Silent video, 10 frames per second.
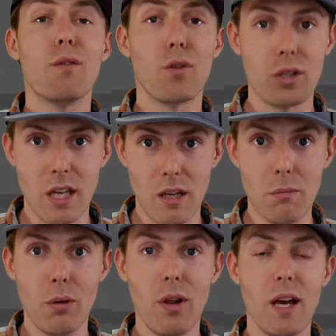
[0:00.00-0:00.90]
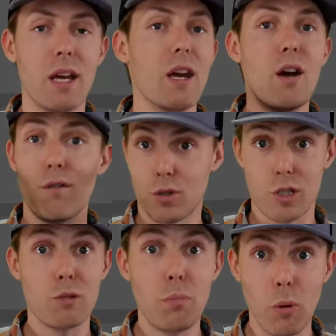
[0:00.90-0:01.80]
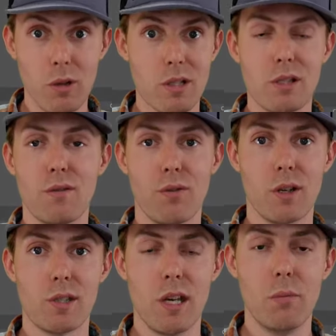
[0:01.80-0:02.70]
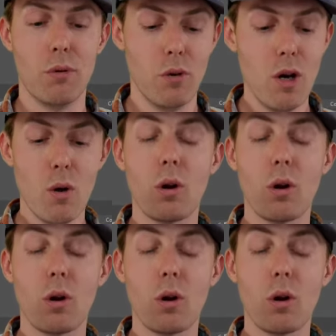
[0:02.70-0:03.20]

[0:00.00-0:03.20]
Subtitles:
for gameplay, for sports, for example,